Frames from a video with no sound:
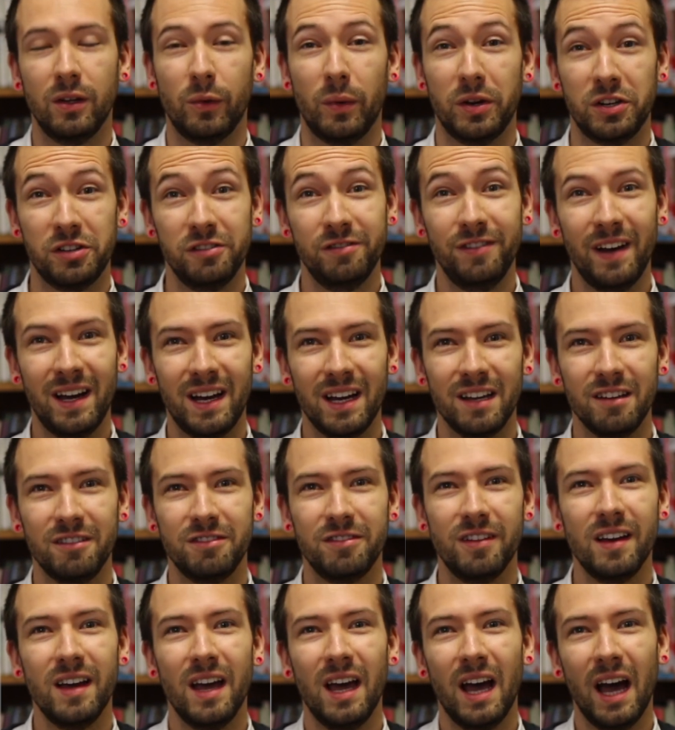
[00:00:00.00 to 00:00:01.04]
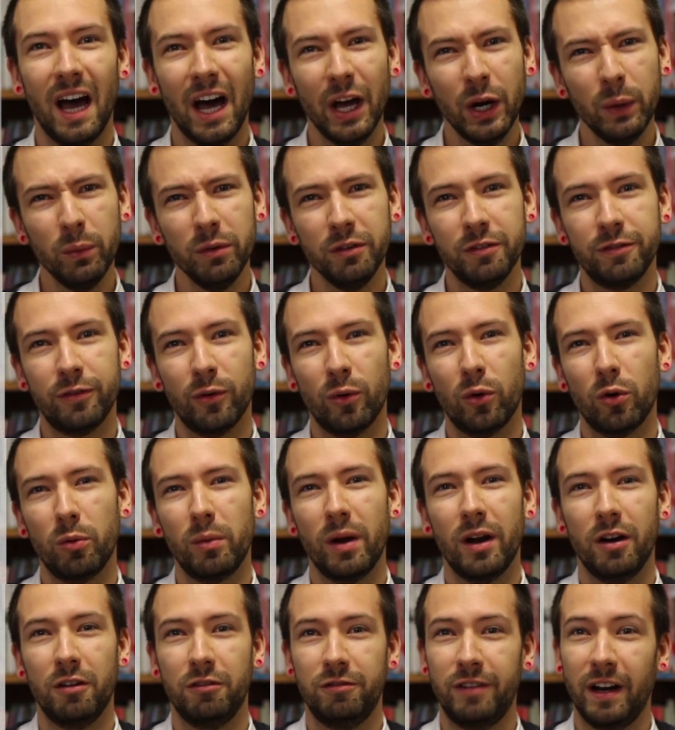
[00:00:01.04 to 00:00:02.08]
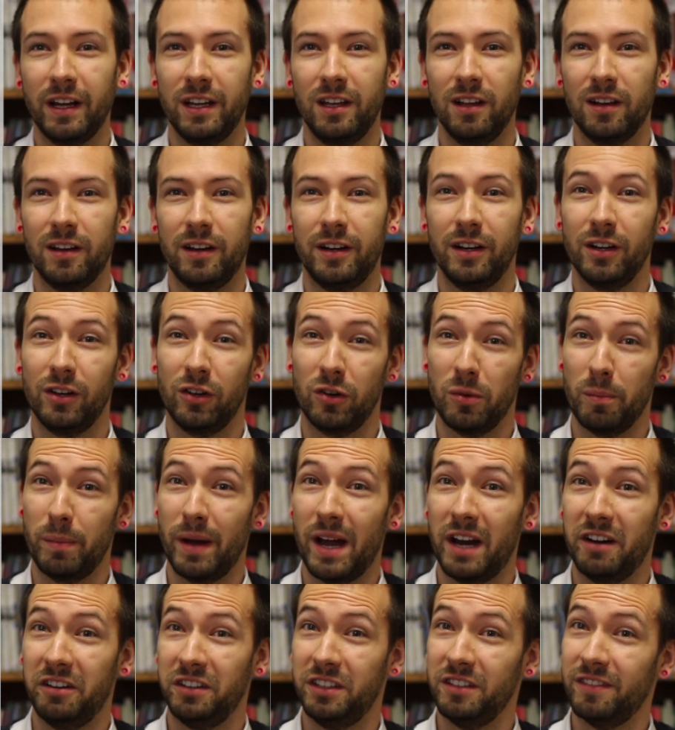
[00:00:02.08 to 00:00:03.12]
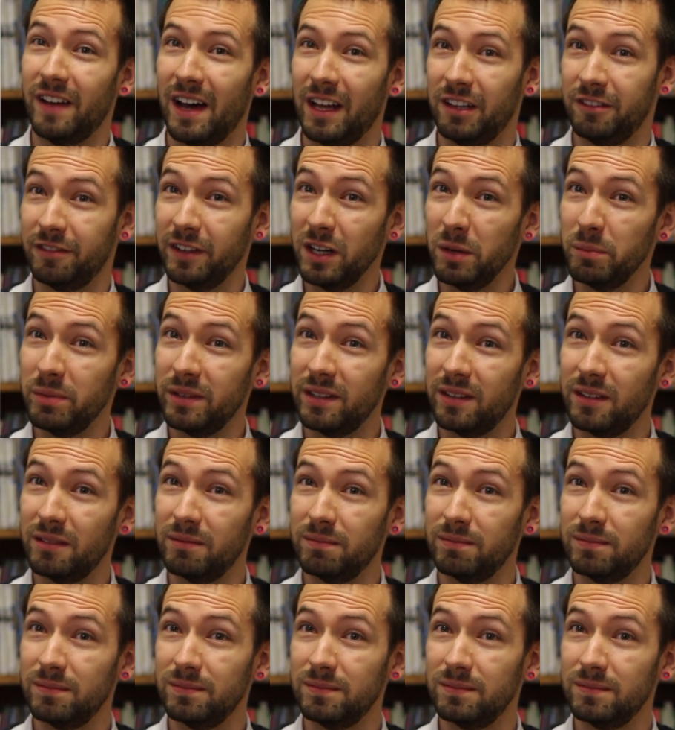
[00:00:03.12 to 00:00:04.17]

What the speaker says: Question 5. How do we form regular comparative adverbs?